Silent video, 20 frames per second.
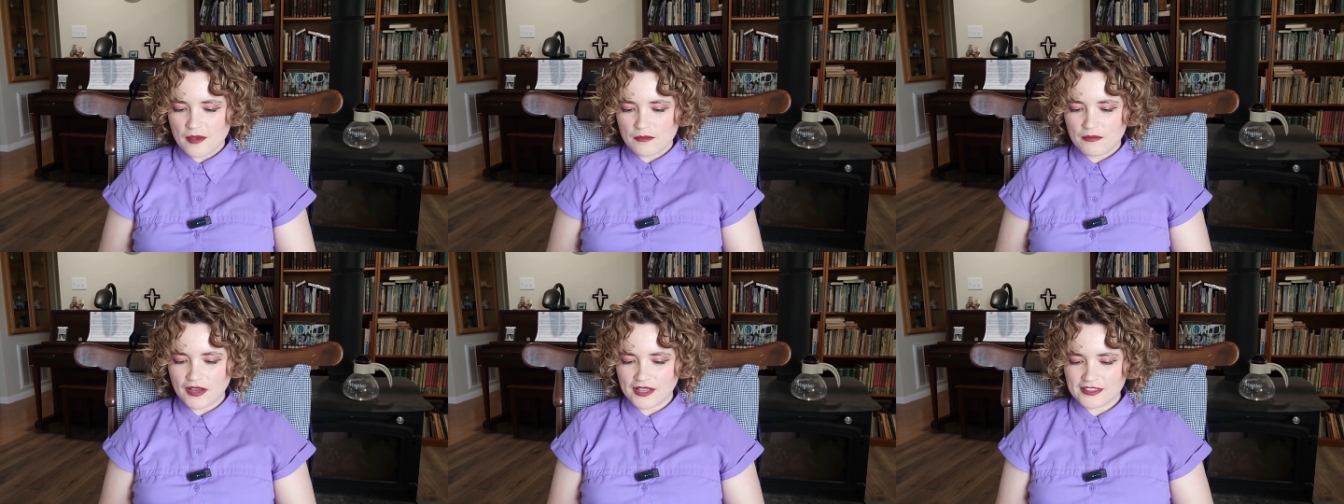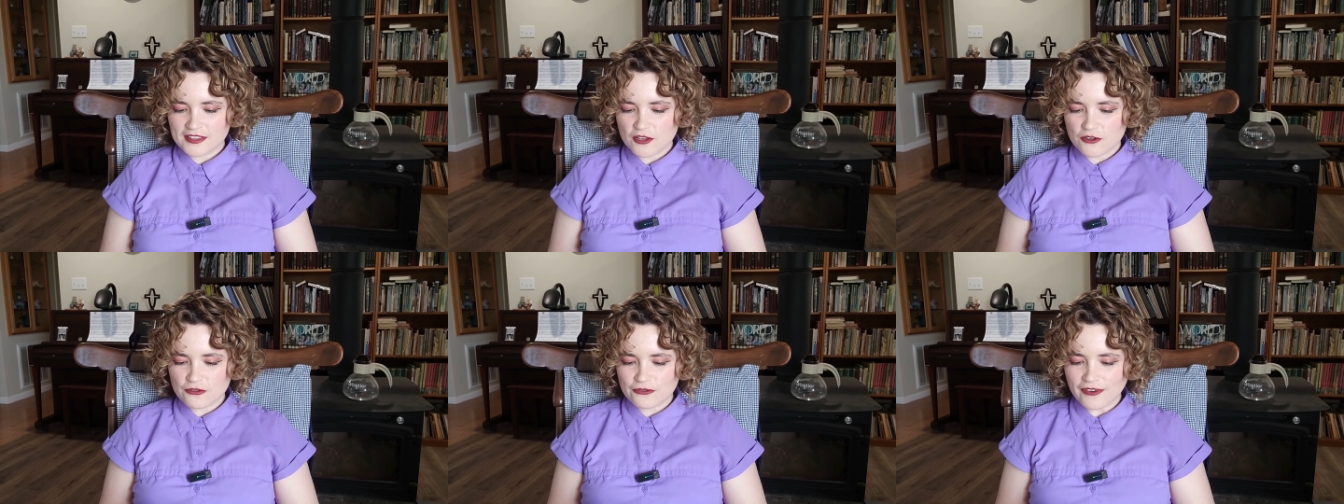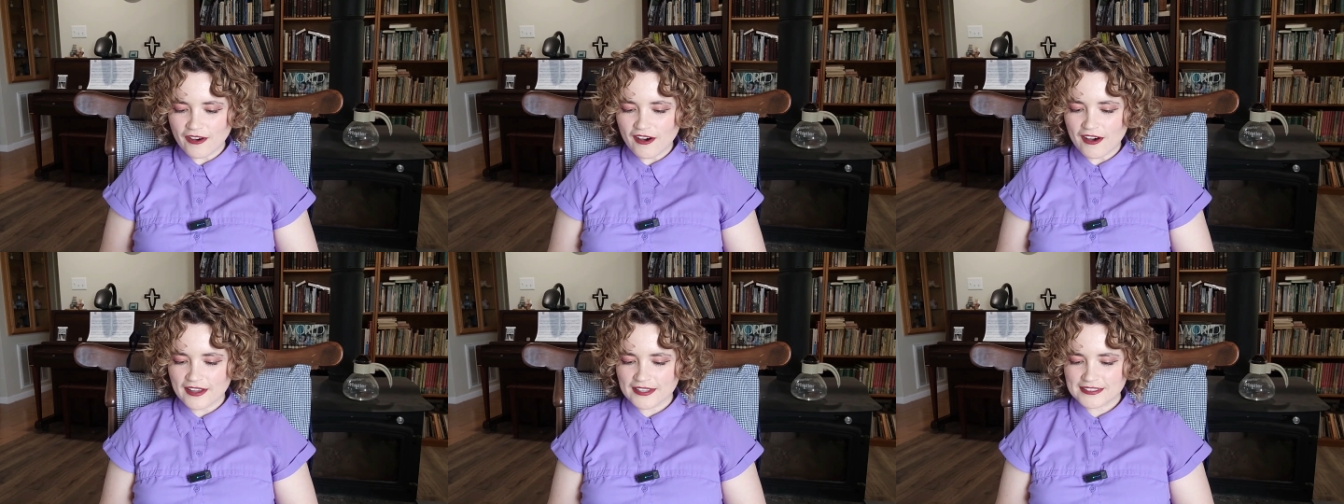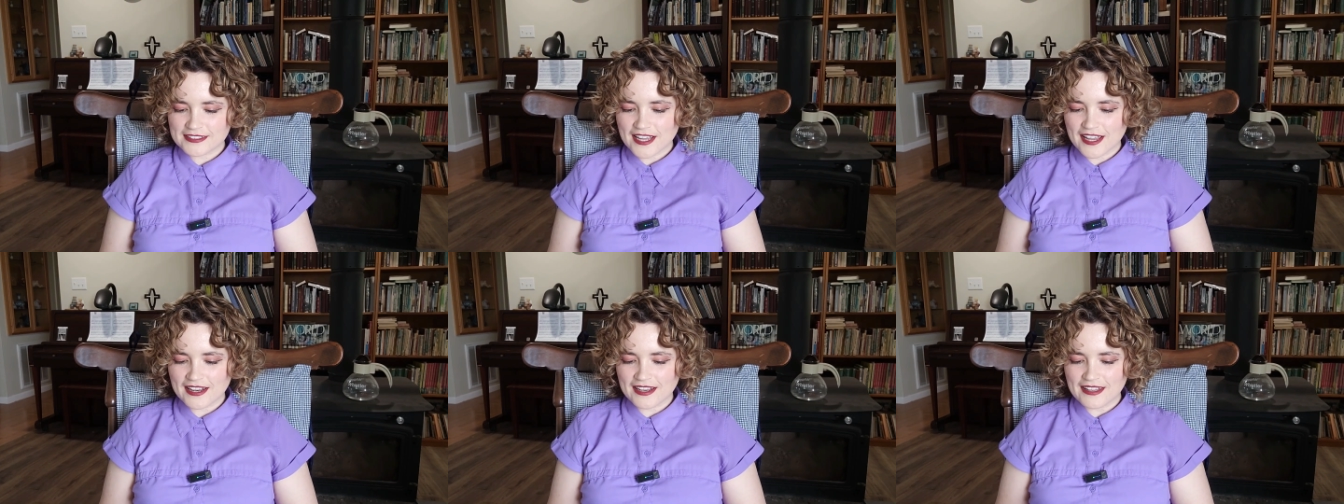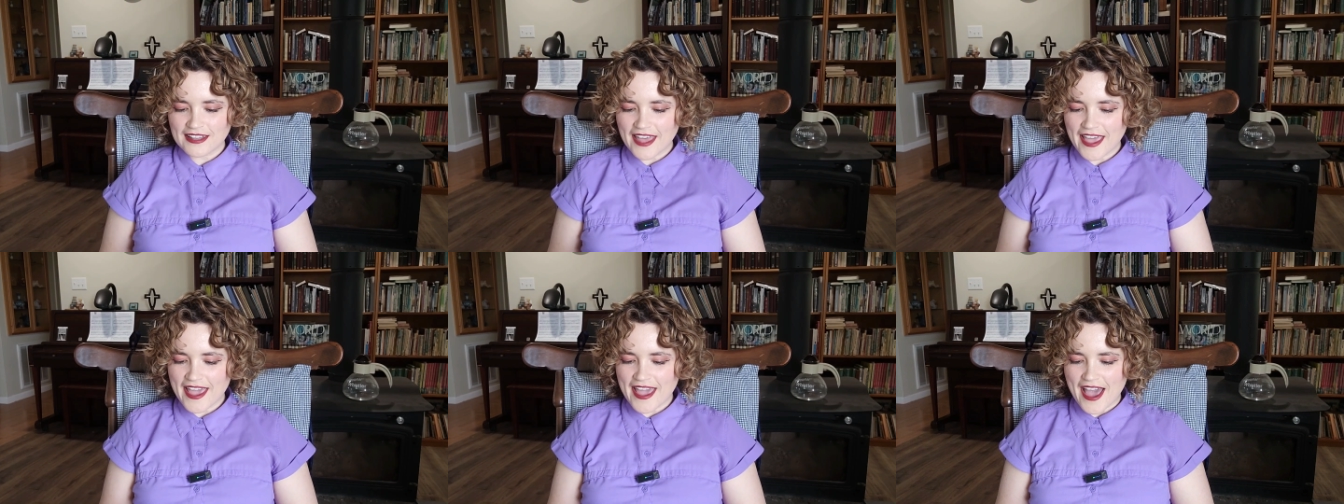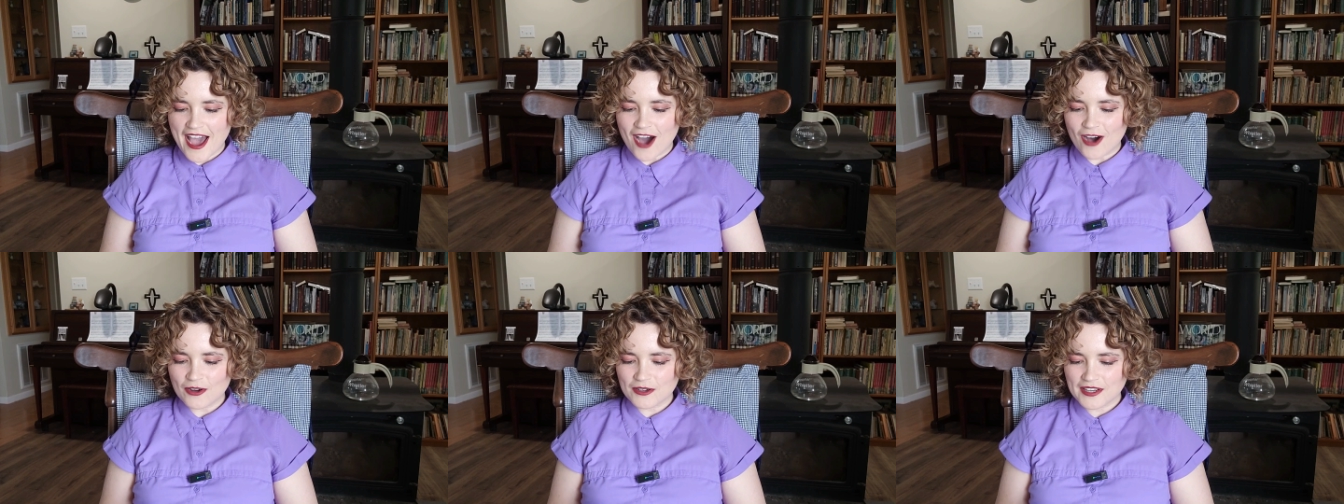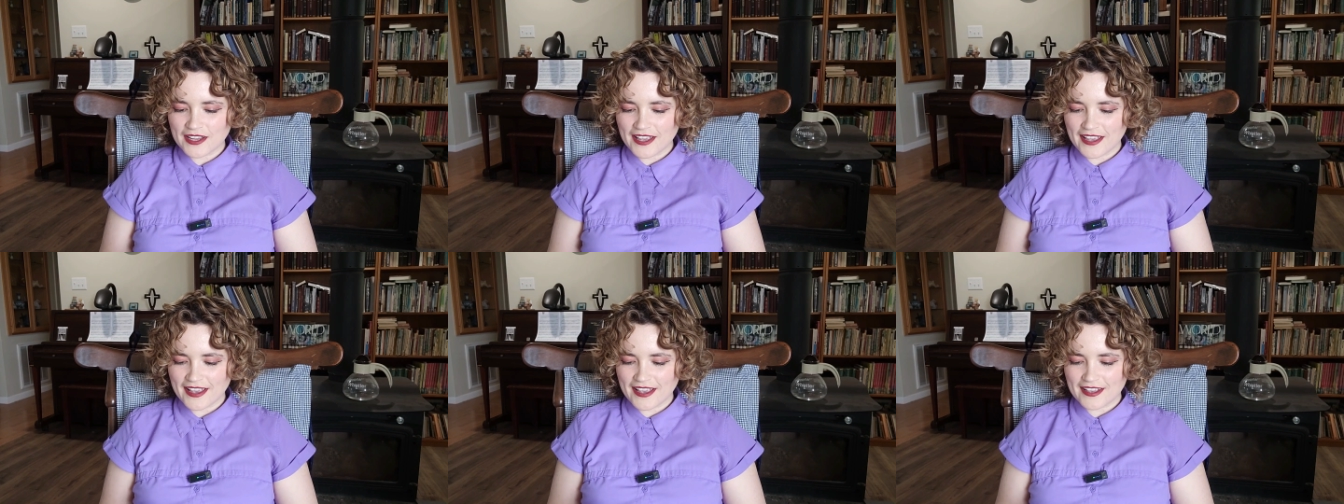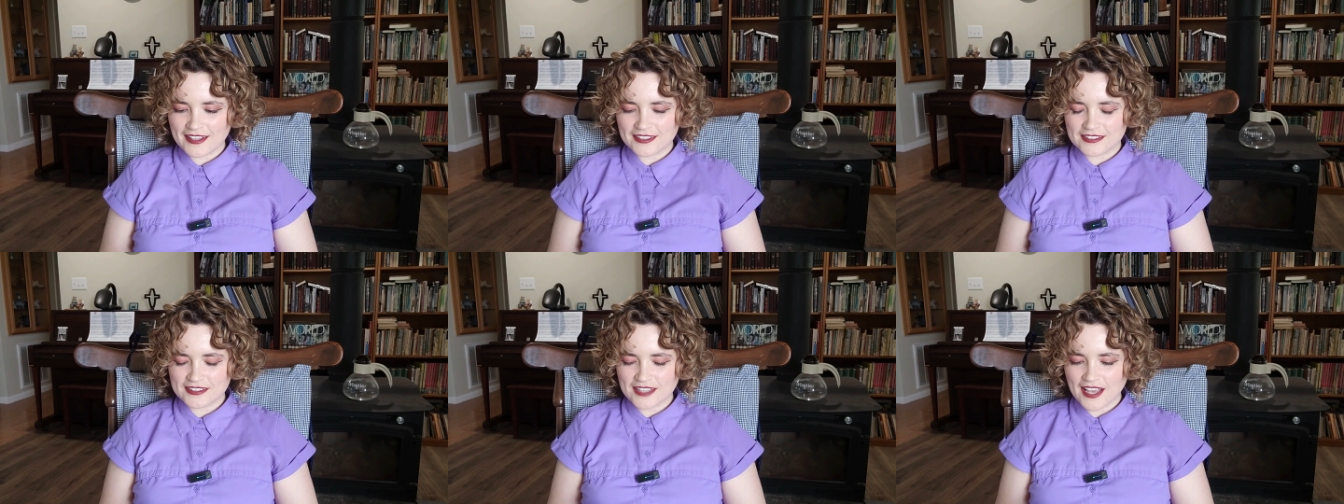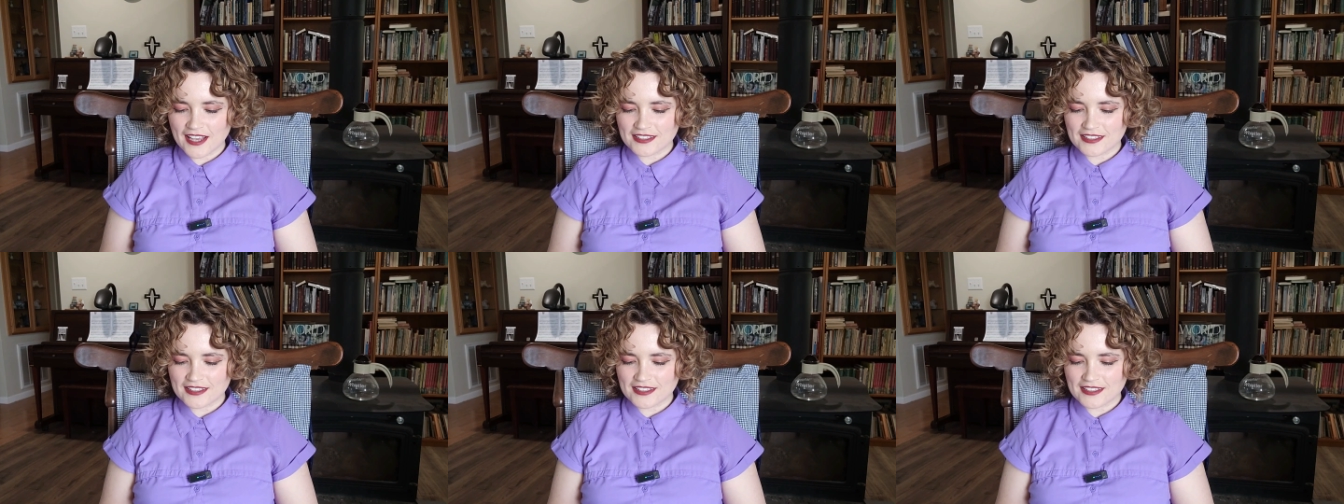but the font and layout is